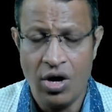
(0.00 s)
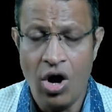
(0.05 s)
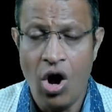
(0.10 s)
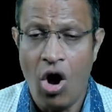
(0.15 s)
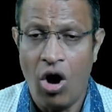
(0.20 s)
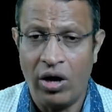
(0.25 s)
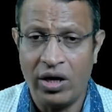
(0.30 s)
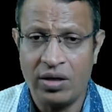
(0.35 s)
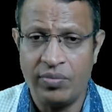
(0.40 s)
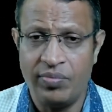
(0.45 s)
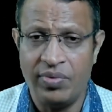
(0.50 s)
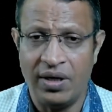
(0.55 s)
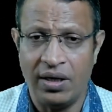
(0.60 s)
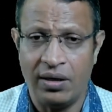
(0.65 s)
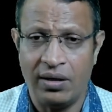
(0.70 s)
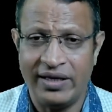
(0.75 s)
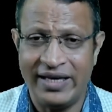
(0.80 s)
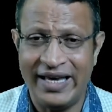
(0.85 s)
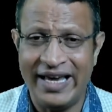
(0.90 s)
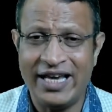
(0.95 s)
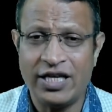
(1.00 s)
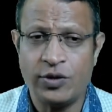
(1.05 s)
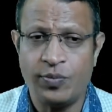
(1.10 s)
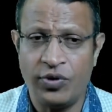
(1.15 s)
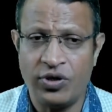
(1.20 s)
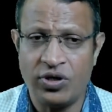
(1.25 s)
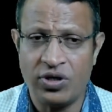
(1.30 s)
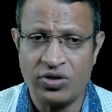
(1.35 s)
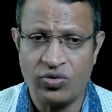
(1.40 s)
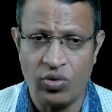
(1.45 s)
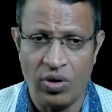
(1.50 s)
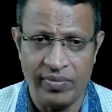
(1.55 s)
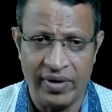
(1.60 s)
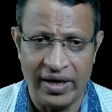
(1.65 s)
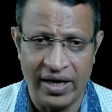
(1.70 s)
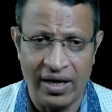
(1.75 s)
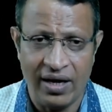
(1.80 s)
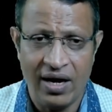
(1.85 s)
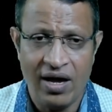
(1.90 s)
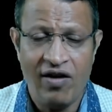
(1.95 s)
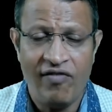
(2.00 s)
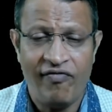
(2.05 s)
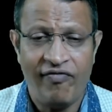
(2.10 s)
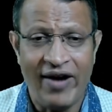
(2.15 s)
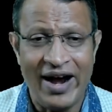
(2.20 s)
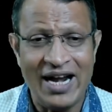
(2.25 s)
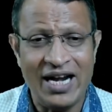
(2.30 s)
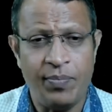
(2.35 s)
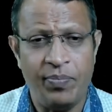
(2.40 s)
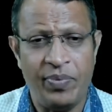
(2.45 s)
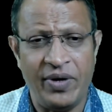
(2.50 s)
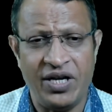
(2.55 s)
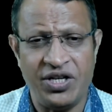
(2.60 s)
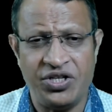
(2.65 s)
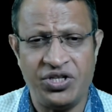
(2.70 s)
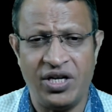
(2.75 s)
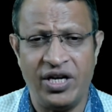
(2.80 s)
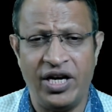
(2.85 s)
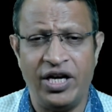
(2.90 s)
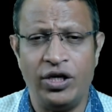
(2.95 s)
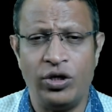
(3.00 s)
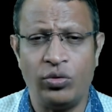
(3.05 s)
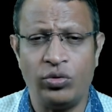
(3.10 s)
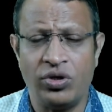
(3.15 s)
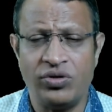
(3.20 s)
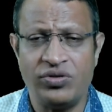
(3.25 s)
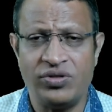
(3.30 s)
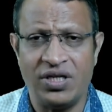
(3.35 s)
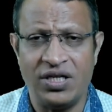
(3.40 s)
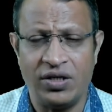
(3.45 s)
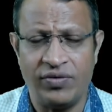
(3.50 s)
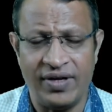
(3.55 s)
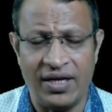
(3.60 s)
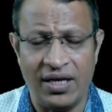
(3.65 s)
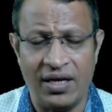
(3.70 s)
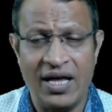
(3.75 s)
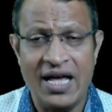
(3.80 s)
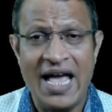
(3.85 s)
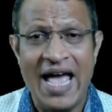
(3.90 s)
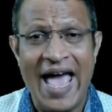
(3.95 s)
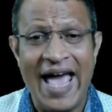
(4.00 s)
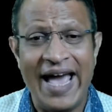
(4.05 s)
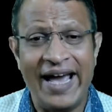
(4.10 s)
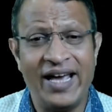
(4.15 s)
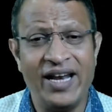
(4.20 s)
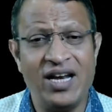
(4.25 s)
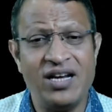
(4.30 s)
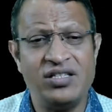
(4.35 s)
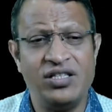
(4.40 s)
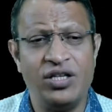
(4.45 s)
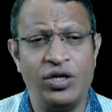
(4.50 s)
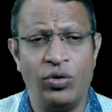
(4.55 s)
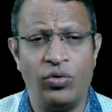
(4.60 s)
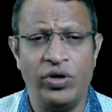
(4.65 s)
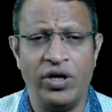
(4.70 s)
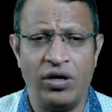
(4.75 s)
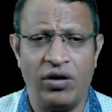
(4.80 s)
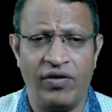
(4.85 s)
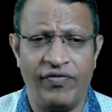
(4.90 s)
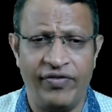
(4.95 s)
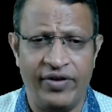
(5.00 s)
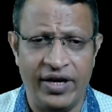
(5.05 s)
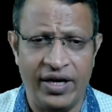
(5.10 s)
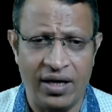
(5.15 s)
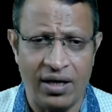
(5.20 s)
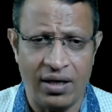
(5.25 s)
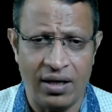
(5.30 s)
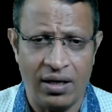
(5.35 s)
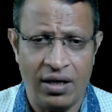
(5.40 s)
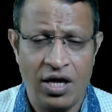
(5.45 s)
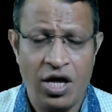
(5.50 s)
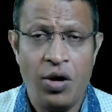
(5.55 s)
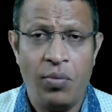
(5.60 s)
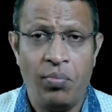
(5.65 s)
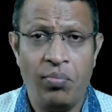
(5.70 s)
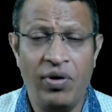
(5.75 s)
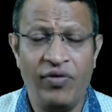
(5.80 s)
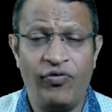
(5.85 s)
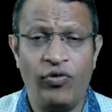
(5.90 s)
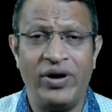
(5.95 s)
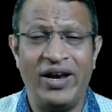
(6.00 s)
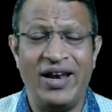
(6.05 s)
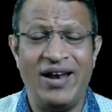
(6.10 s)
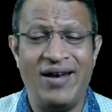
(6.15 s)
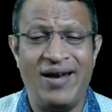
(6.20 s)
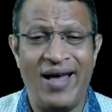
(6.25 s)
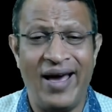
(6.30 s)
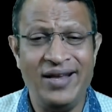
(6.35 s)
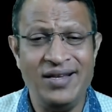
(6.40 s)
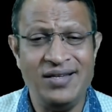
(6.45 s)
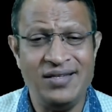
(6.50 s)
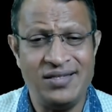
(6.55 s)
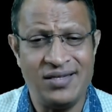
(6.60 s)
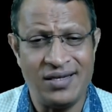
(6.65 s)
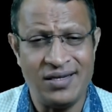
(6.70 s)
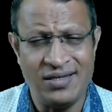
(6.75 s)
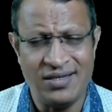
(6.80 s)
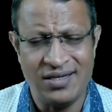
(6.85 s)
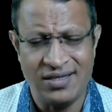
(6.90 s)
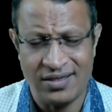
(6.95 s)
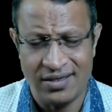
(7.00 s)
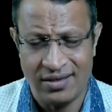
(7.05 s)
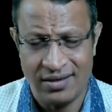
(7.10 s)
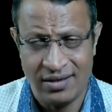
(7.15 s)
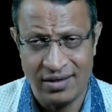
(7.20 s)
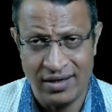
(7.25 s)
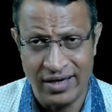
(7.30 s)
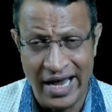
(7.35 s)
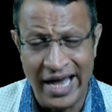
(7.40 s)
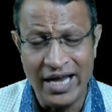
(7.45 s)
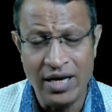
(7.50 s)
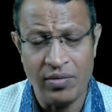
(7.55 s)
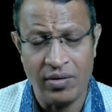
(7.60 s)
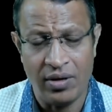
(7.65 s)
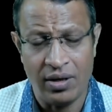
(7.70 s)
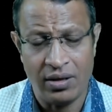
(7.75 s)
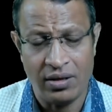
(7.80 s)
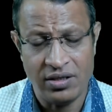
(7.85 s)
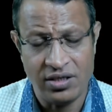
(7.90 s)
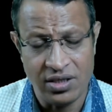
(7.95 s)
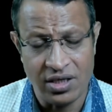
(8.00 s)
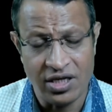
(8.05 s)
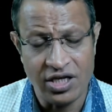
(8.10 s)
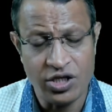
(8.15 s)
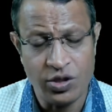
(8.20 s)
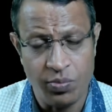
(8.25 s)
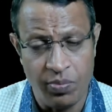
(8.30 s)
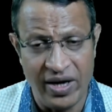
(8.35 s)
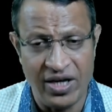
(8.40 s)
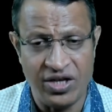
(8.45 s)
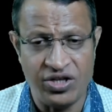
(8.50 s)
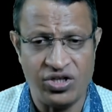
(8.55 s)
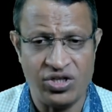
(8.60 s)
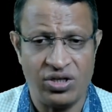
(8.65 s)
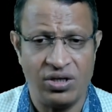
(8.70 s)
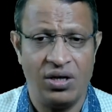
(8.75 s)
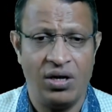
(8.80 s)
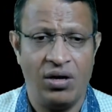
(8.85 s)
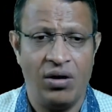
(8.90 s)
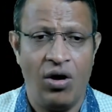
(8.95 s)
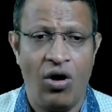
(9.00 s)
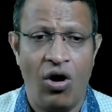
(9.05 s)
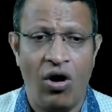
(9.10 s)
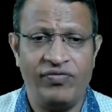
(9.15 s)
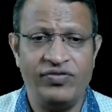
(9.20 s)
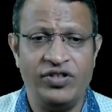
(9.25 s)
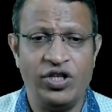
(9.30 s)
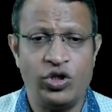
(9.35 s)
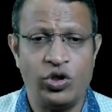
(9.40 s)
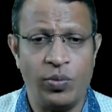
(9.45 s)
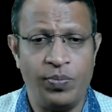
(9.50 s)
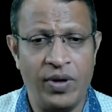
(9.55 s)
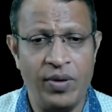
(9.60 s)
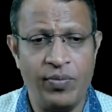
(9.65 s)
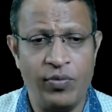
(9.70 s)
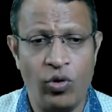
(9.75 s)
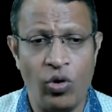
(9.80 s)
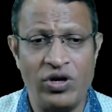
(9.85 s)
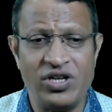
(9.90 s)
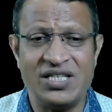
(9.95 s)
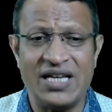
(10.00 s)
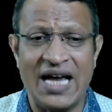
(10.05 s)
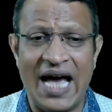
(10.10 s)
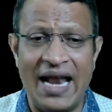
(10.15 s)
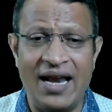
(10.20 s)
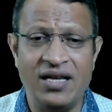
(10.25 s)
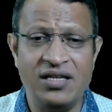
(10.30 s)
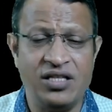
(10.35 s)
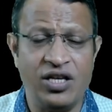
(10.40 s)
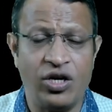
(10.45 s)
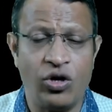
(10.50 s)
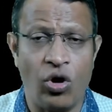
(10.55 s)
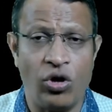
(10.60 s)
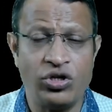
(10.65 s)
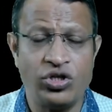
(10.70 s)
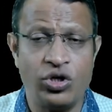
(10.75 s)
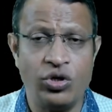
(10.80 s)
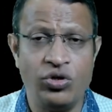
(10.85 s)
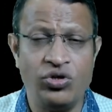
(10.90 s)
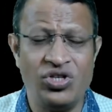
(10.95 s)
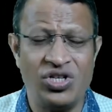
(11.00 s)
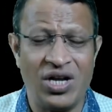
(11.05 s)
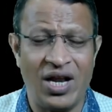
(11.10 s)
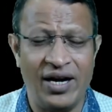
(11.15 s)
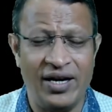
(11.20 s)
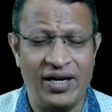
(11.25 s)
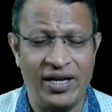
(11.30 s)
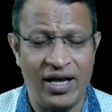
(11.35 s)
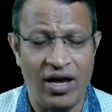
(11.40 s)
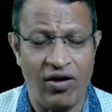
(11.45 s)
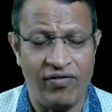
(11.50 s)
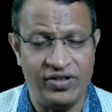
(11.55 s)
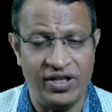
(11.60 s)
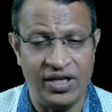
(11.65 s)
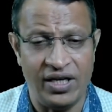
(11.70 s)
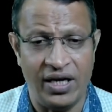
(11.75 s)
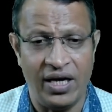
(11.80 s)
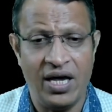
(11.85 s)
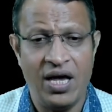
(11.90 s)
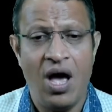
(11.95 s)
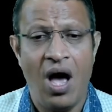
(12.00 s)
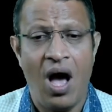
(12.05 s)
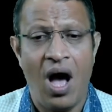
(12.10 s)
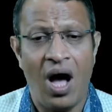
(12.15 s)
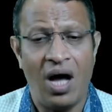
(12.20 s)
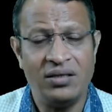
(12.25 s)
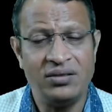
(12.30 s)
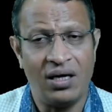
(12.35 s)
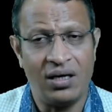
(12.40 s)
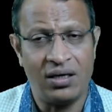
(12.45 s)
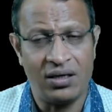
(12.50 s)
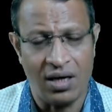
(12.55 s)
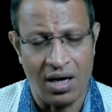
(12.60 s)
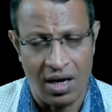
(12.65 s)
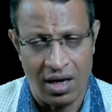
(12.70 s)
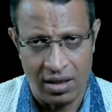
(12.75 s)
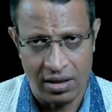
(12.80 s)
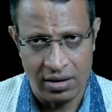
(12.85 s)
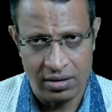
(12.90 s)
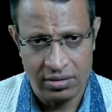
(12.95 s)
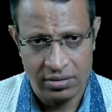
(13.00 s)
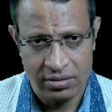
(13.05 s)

Honorable K.S. Puttaswamy, filed a petition in 2012 against the Union of India before a nine judge, nine judge bench of the Supreme Court challenged the constitutionality of the Aadhaar card